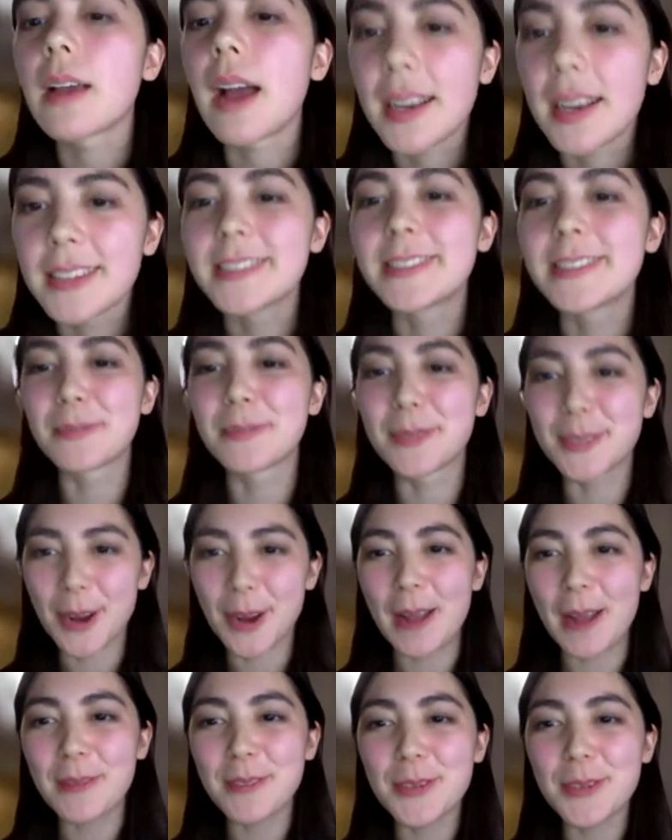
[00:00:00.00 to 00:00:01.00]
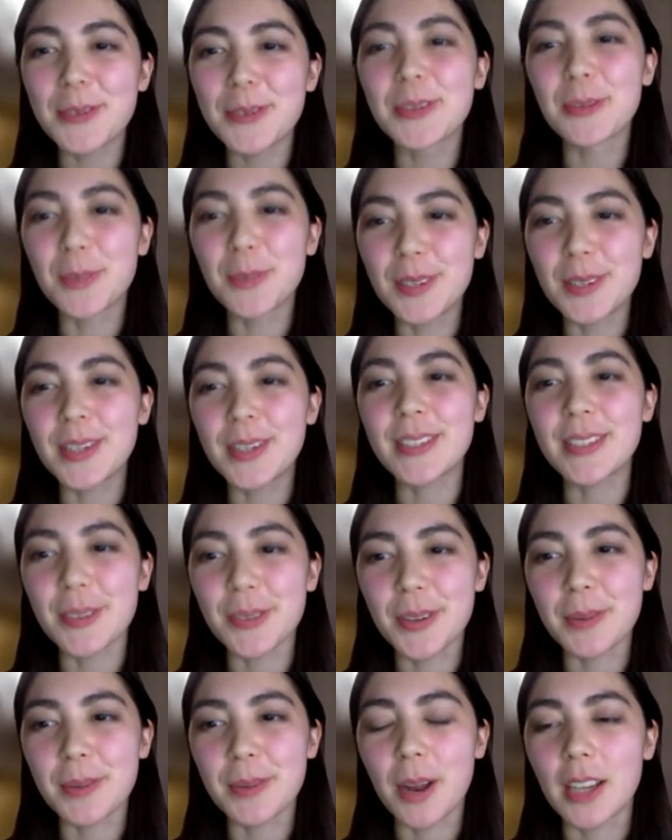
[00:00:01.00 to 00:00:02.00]
subscribe to a community
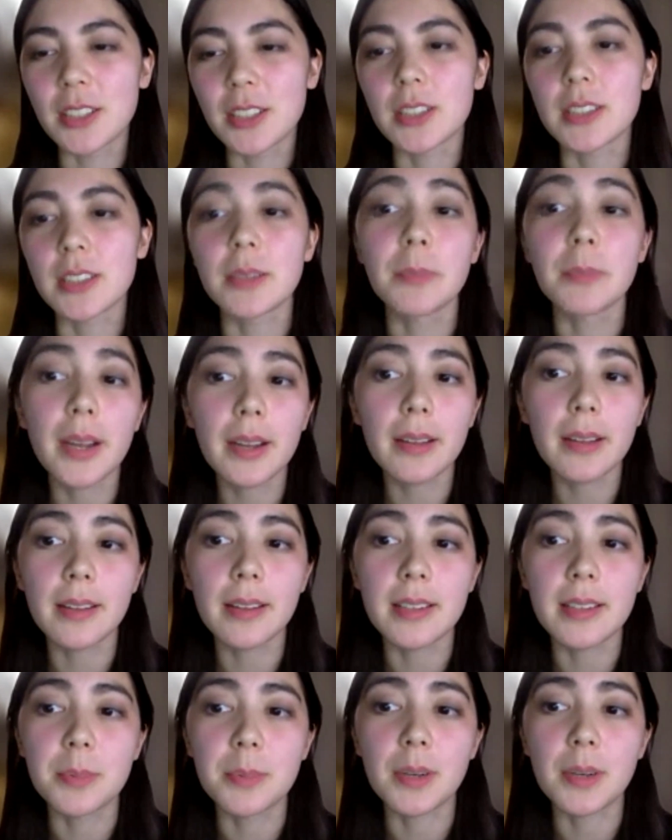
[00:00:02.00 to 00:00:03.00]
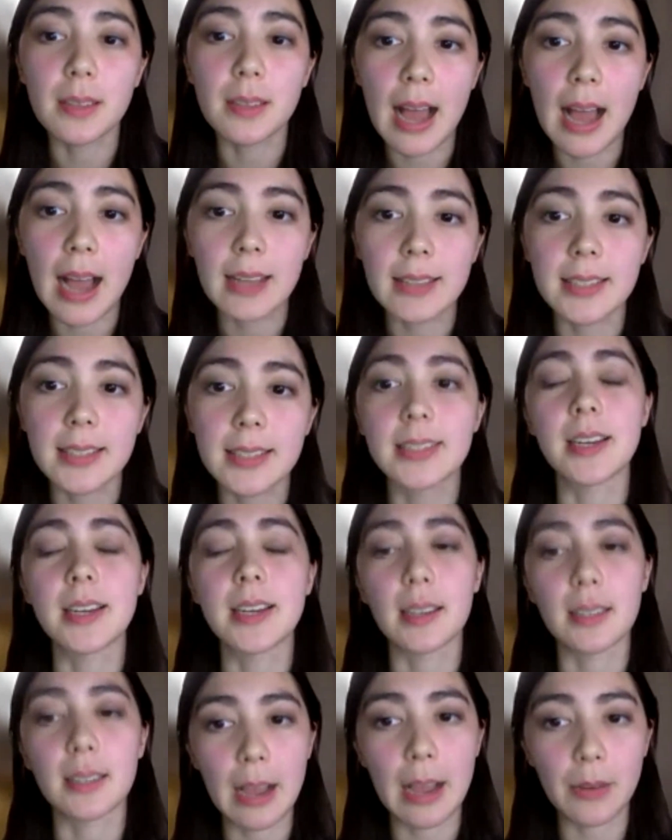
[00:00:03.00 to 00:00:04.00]
solar project in Maryland, but alas, it's
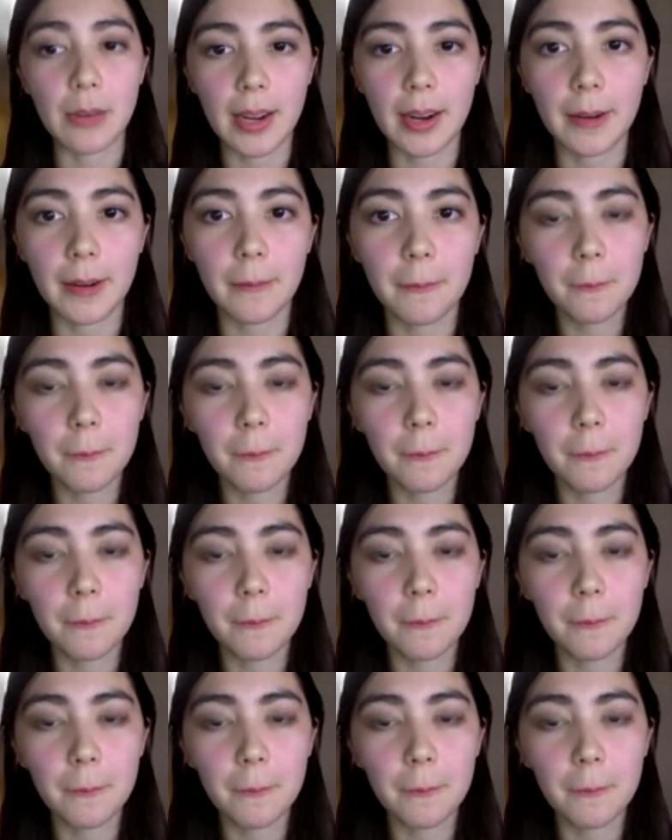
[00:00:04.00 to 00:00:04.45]
not allowed here.